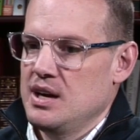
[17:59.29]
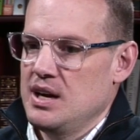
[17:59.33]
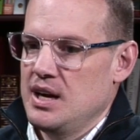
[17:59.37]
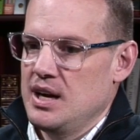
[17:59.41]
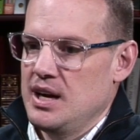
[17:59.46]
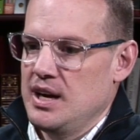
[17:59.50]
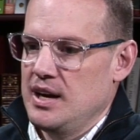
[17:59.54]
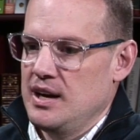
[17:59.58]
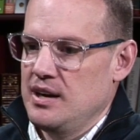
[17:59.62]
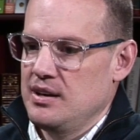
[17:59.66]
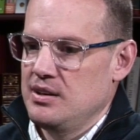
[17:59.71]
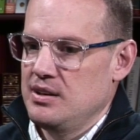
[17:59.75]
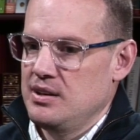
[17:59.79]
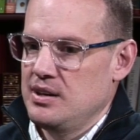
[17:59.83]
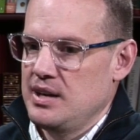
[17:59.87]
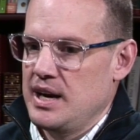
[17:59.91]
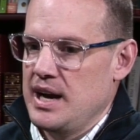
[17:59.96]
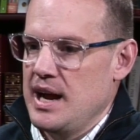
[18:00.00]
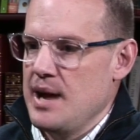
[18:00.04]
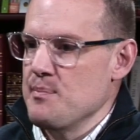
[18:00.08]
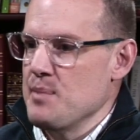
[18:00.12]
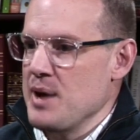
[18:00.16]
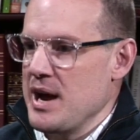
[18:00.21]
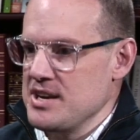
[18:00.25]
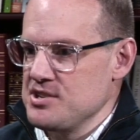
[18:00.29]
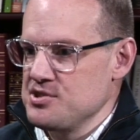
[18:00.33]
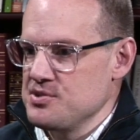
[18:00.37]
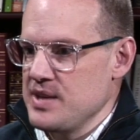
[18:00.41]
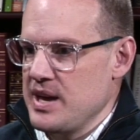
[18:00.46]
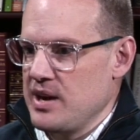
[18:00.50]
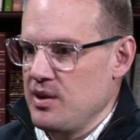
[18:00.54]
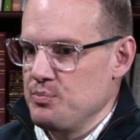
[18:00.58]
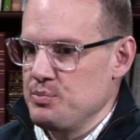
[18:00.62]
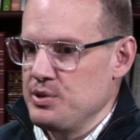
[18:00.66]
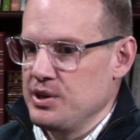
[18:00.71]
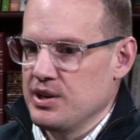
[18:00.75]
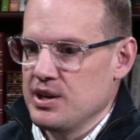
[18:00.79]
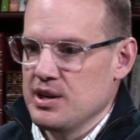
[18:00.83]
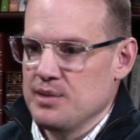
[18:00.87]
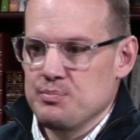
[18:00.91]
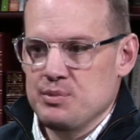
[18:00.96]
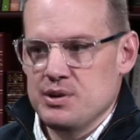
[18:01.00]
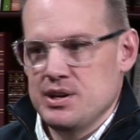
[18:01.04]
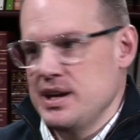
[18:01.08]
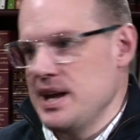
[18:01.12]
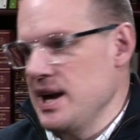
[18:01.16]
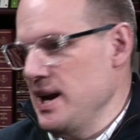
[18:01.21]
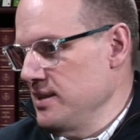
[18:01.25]
And I imagine that'll pick up.
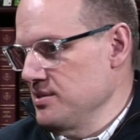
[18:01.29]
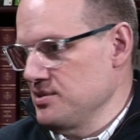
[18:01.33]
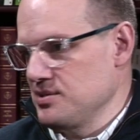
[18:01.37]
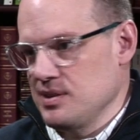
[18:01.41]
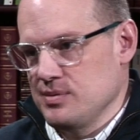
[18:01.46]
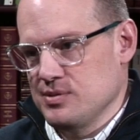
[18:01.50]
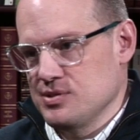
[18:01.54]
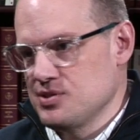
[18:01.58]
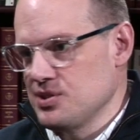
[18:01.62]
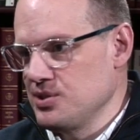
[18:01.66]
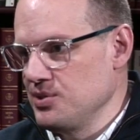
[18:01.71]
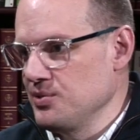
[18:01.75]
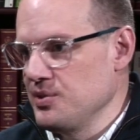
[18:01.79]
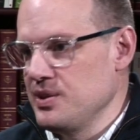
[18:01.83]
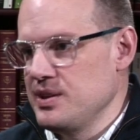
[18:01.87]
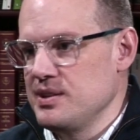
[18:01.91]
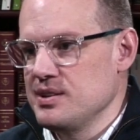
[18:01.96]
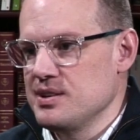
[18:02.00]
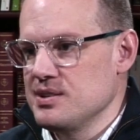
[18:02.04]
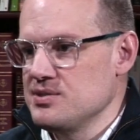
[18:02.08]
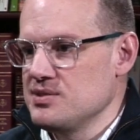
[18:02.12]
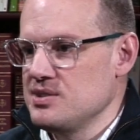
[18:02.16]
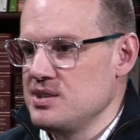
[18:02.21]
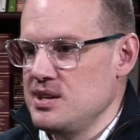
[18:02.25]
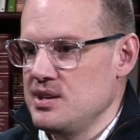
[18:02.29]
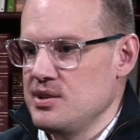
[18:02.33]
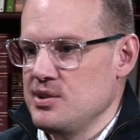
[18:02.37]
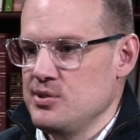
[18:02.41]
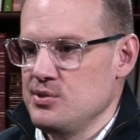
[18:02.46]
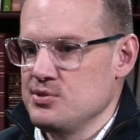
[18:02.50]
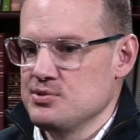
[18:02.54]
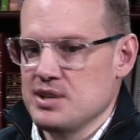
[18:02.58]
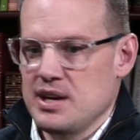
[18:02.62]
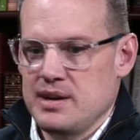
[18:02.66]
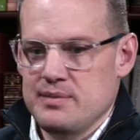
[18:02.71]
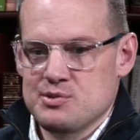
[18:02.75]
But yes, certainly the casinos. I'm